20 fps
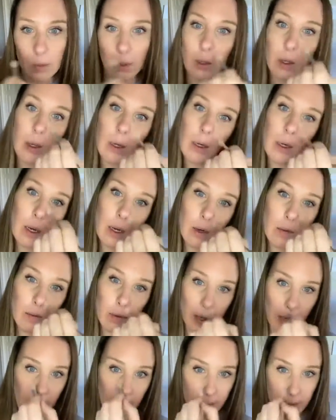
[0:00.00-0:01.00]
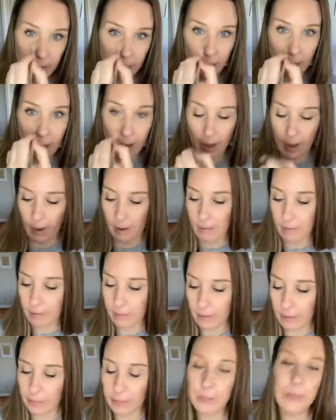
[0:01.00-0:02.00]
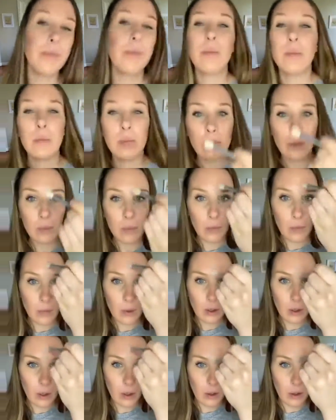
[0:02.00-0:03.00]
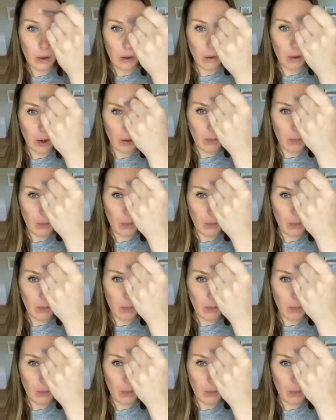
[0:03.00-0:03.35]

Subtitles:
any kind of redness that I have around